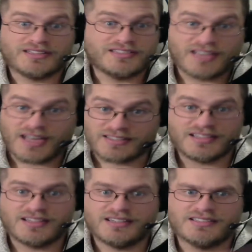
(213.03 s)
This
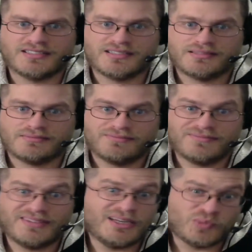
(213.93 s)
headset is,
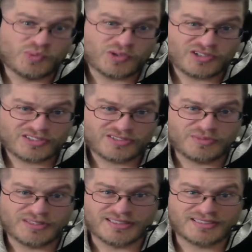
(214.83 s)
it works,
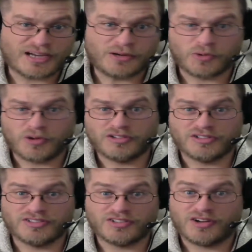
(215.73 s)
but the sound quality
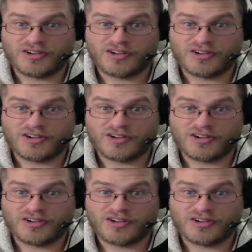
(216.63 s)
is